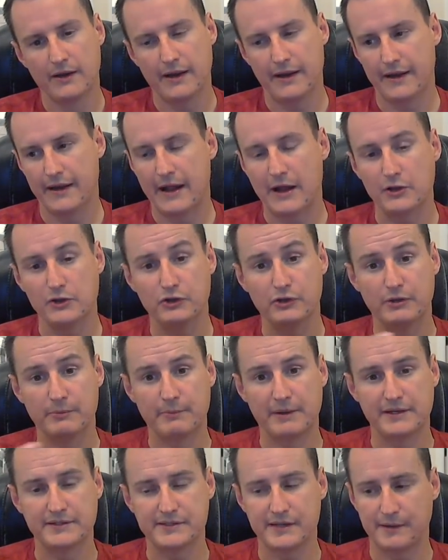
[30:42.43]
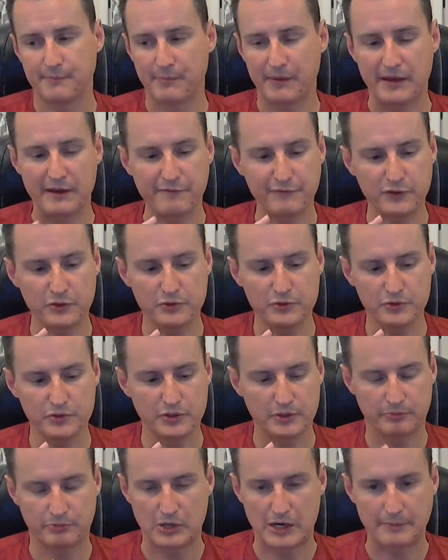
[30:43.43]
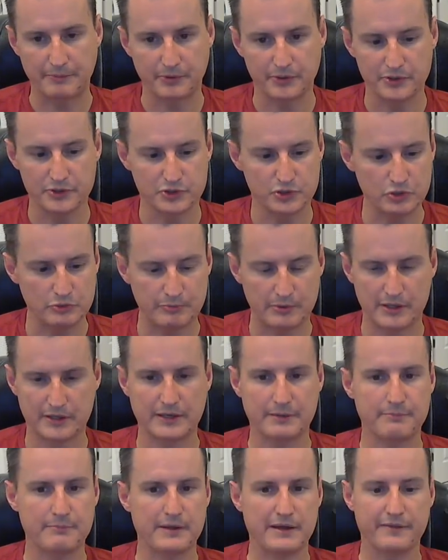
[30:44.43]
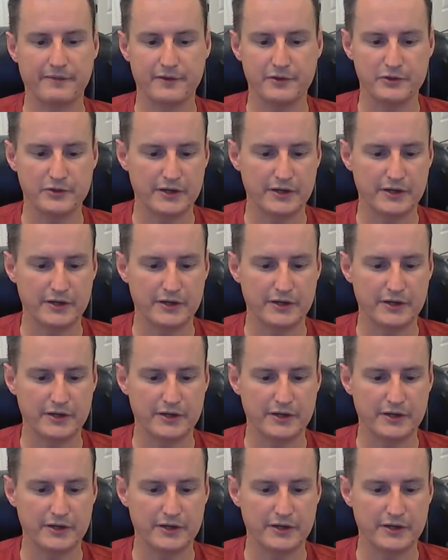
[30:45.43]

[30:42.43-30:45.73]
and how you can maintain. If you do your proper 2-bucket method,